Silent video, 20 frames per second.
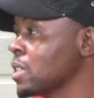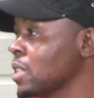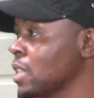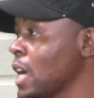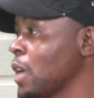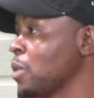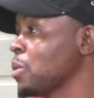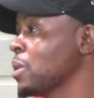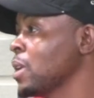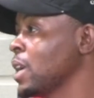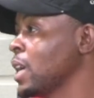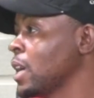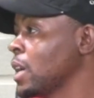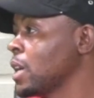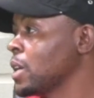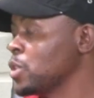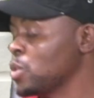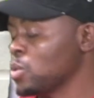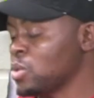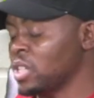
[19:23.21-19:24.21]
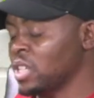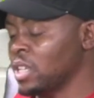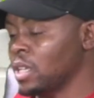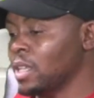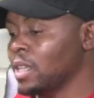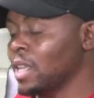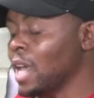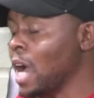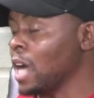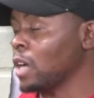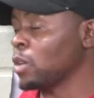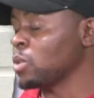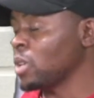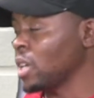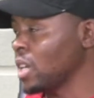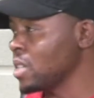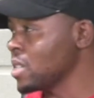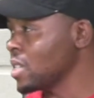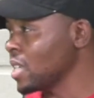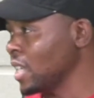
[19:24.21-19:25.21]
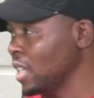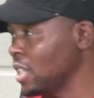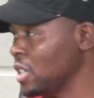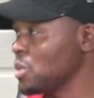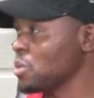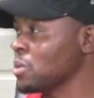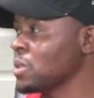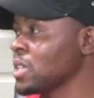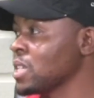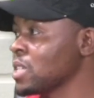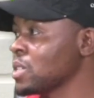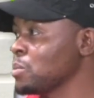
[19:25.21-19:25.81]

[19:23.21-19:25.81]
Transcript: Now you see the arrogancy into this,